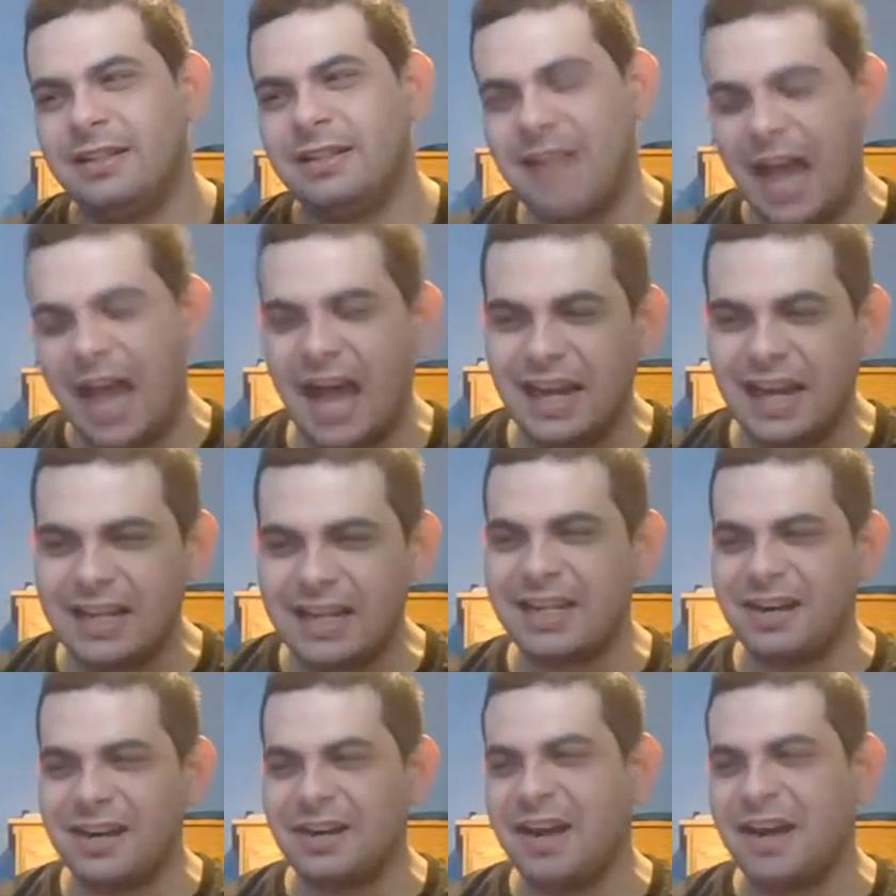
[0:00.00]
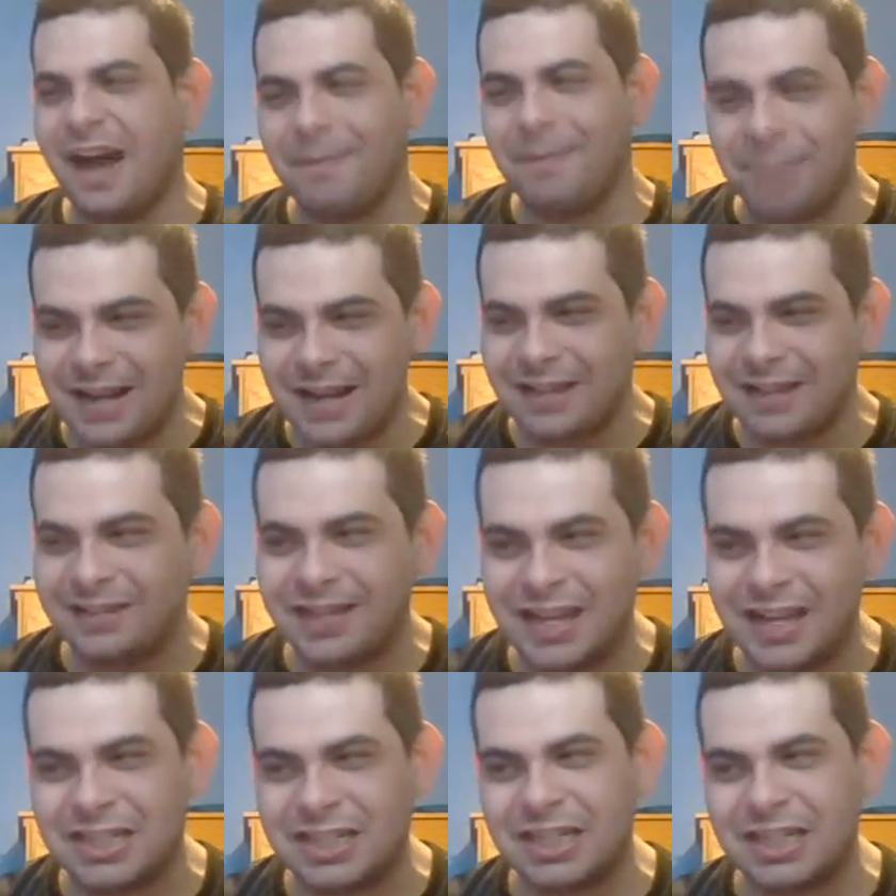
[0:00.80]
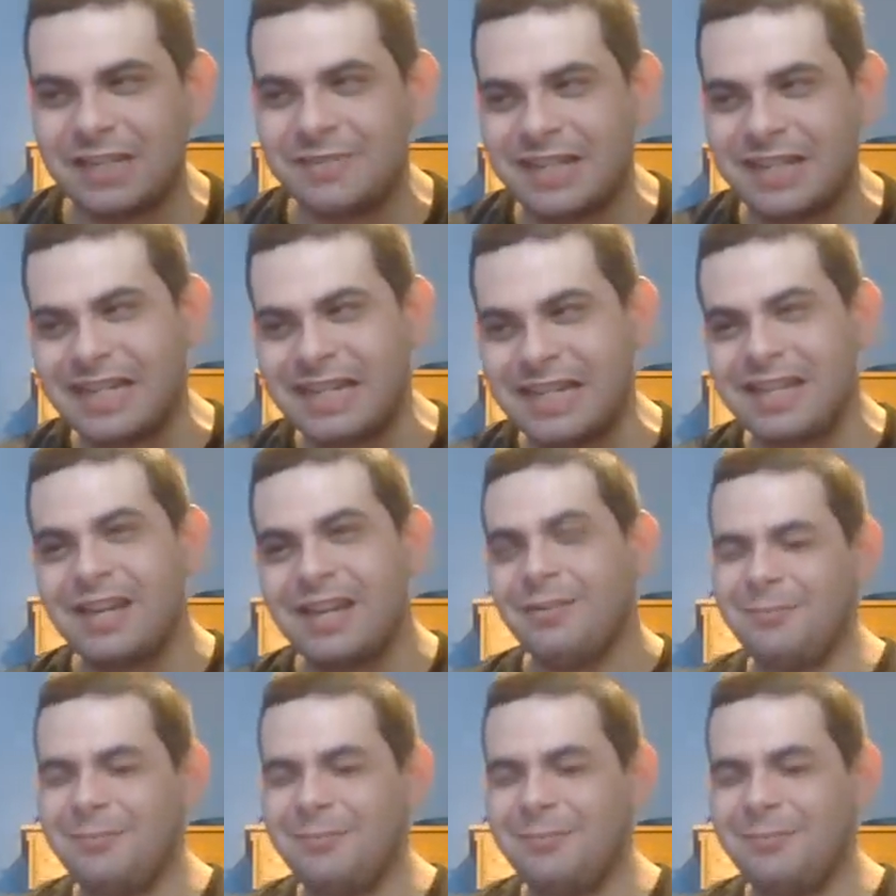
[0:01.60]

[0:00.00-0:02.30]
"Daddy, you're not paying attention to me!"